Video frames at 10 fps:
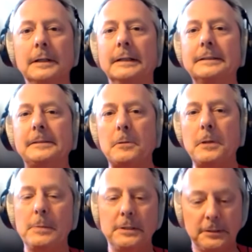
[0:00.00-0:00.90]
So
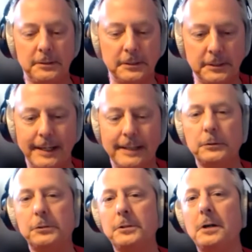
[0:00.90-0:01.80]
let me just kind of
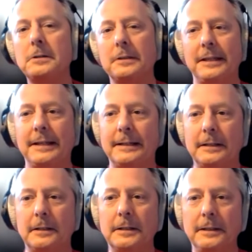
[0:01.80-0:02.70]
start
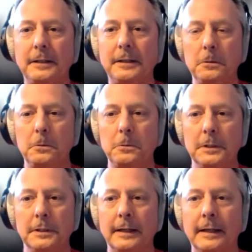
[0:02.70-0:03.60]
there.
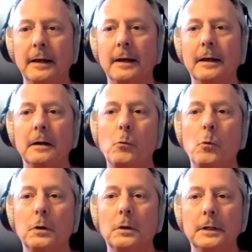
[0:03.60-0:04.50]
You
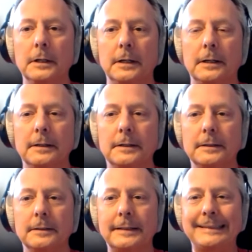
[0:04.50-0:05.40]
were
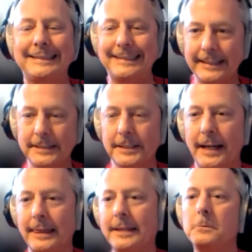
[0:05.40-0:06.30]
at 6.
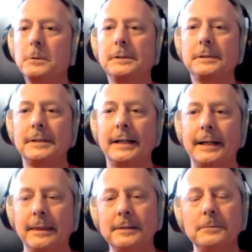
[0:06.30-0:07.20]
I think
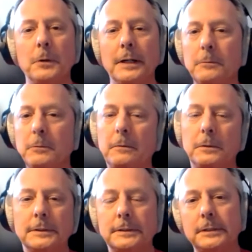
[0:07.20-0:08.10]
that what I read
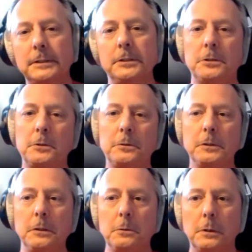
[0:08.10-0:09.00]
was at 6 years
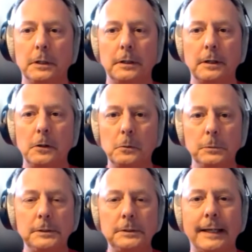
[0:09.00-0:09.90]
old you were
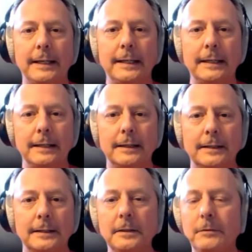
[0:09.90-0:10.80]
homeless and
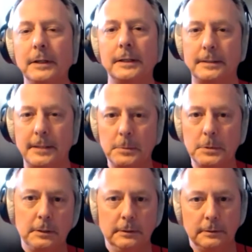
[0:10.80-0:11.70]
living in a
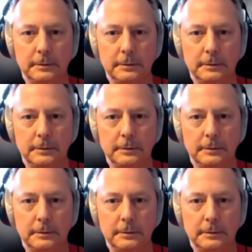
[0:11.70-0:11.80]
dumpster.